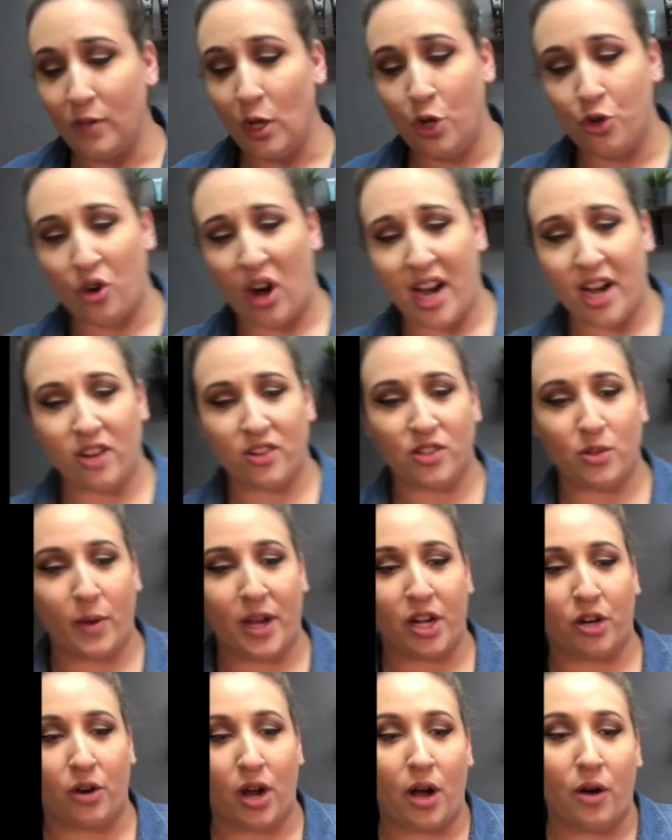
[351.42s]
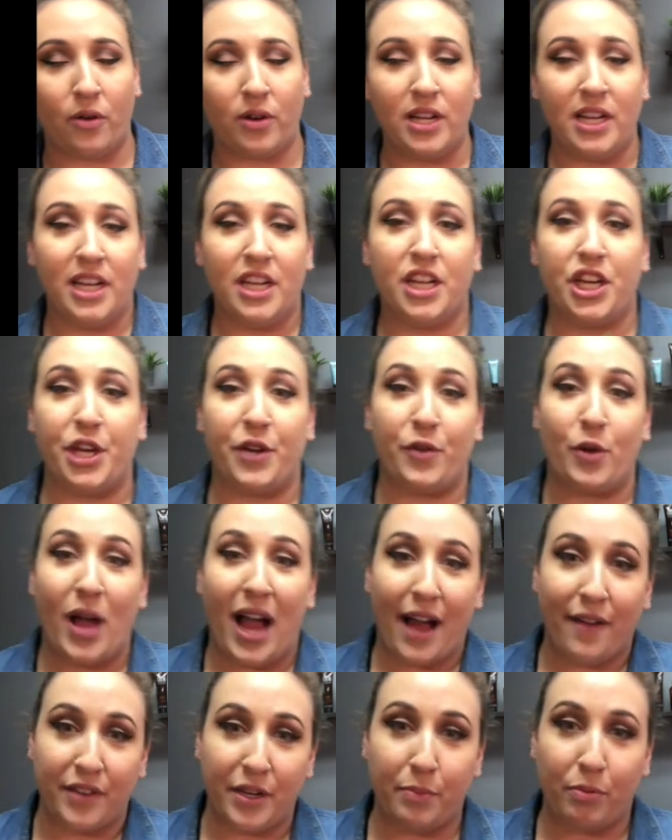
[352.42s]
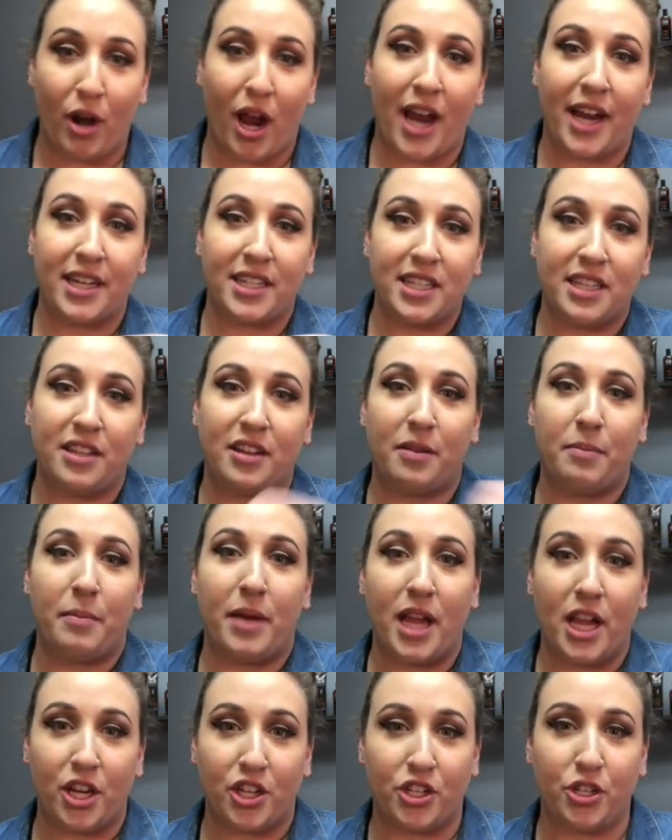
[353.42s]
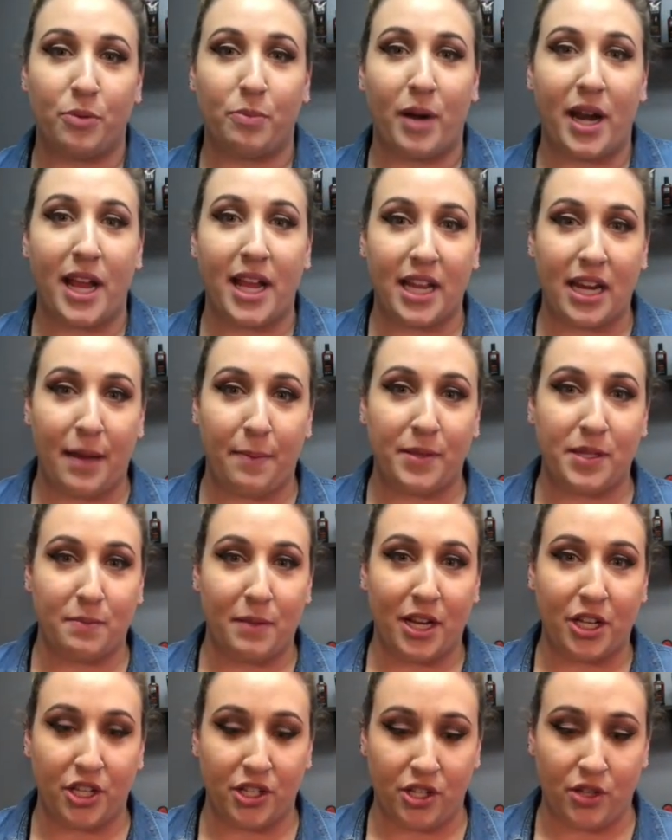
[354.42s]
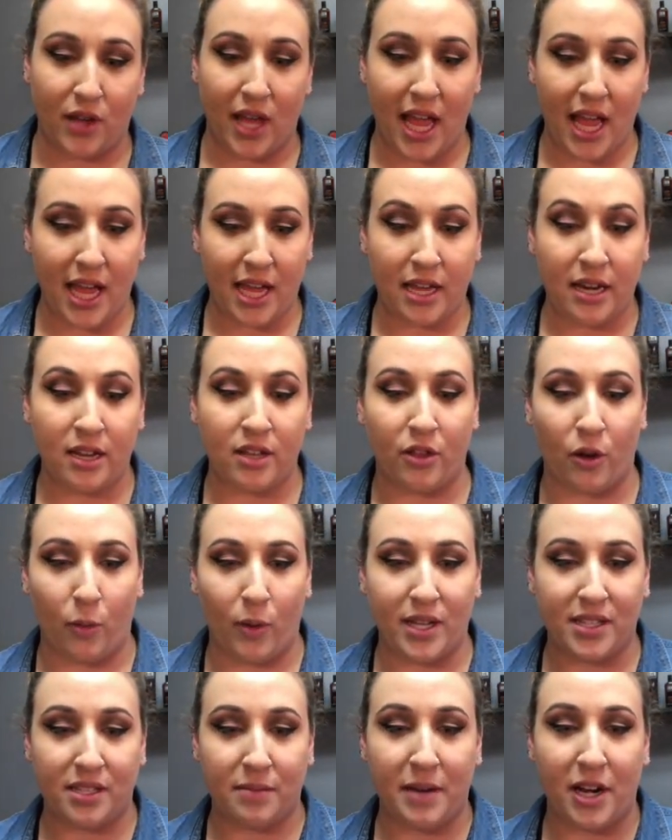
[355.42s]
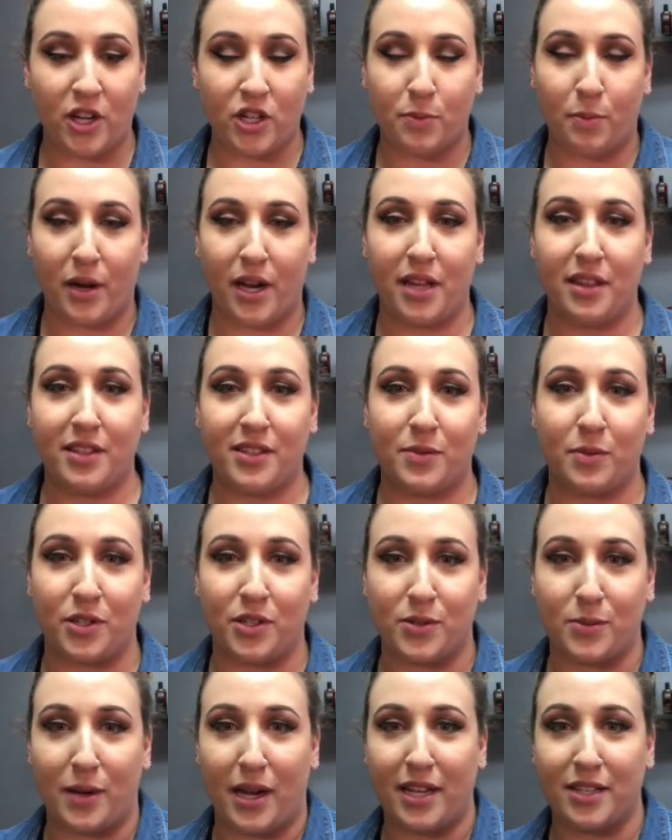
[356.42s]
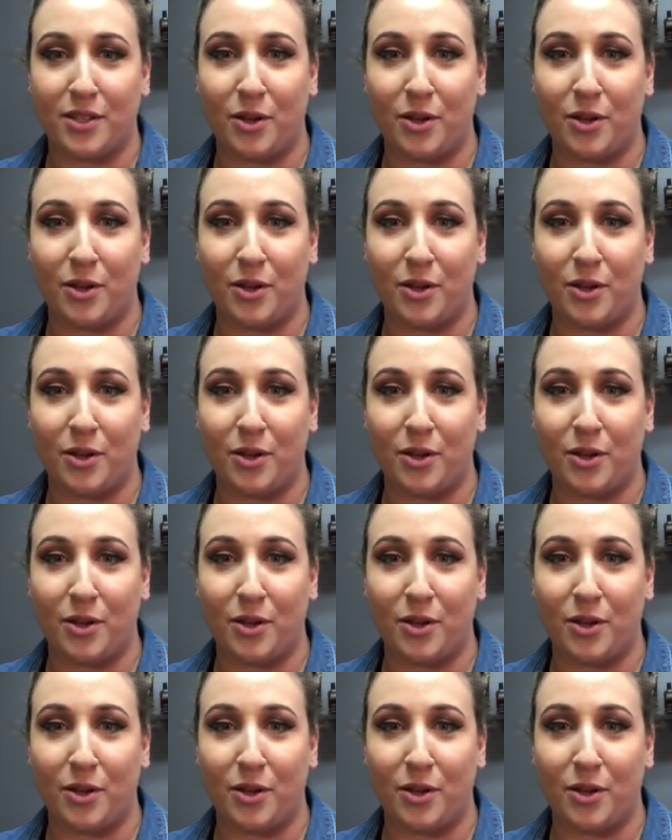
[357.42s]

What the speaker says: Dry hair is the way to go. If you have any product in there, make sure you break it up as much as you can. There was some hairspray in this, which is why it's